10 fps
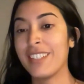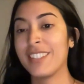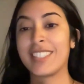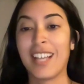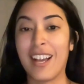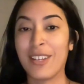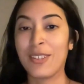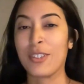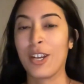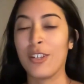
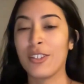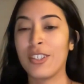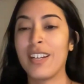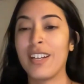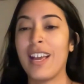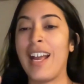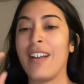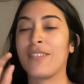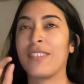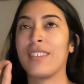style, or color,
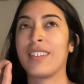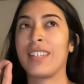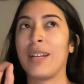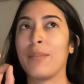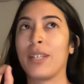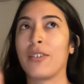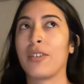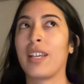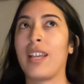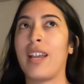then I'm like,
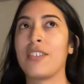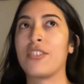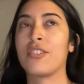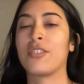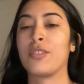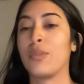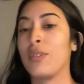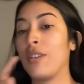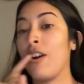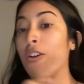okay, I should just do
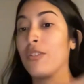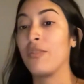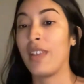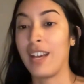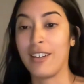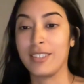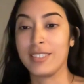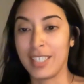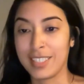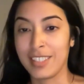all of that on
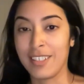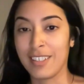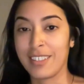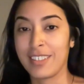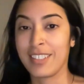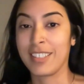TikTok, because